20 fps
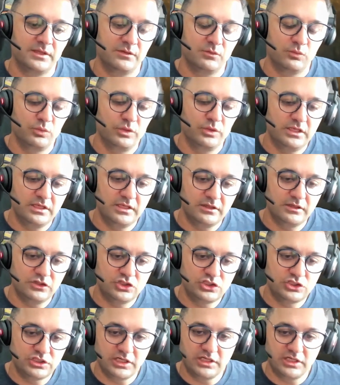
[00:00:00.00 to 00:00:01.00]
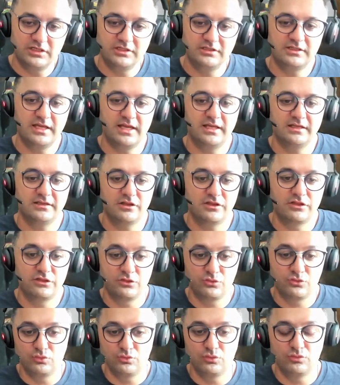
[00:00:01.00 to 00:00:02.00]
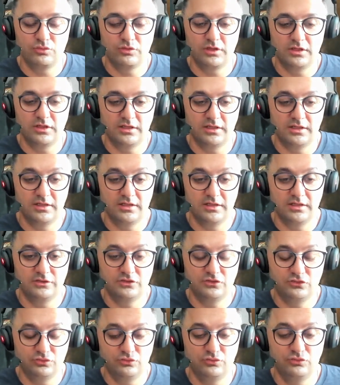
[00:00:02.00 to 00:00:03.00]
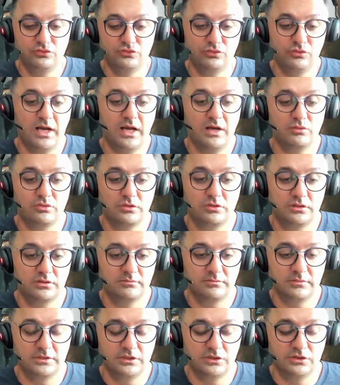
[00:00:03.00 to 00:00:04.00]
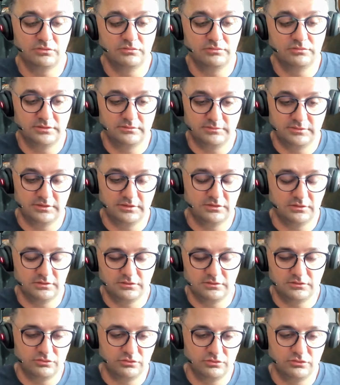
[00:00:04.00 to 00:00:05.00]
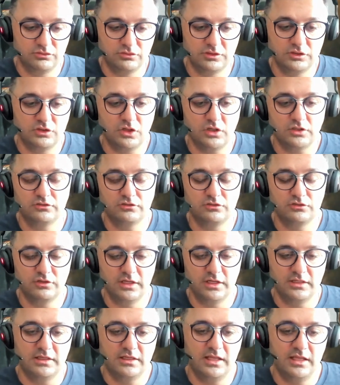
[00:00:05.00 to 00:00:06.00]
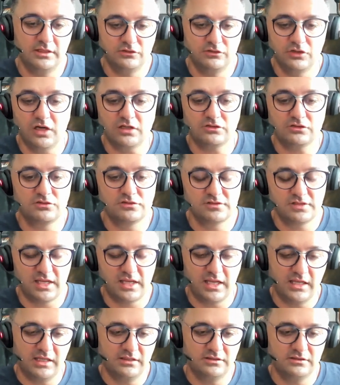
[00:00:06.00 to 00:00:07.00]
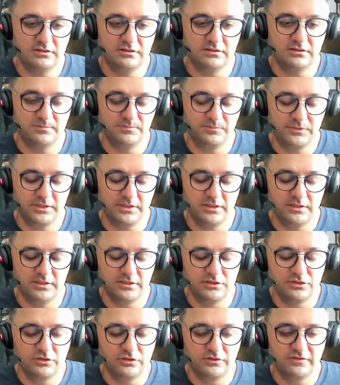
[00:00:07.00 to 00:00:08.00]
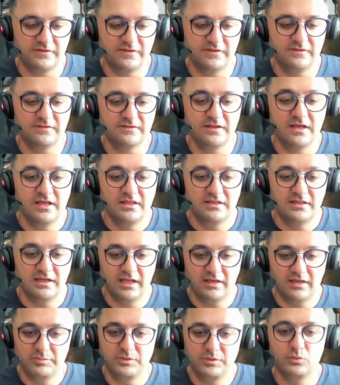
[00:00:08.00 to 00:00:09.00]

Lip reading: we shared that through to our to the doctors and nurses that have